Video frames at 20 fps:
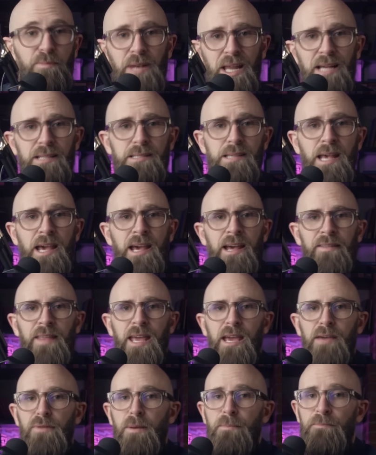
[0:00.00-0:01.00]
Plus,
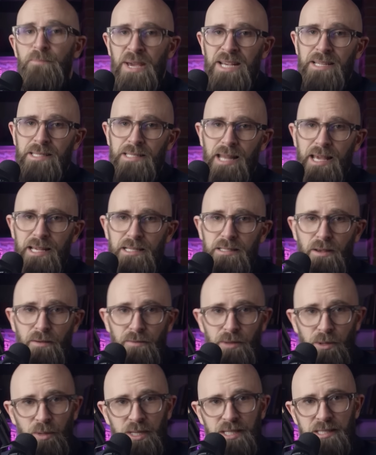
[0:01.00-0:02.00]
they have base layers
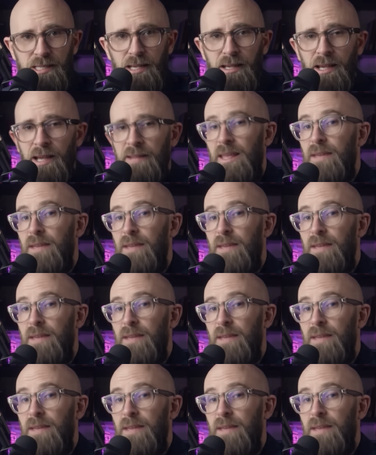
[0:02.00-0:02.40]
for the winter.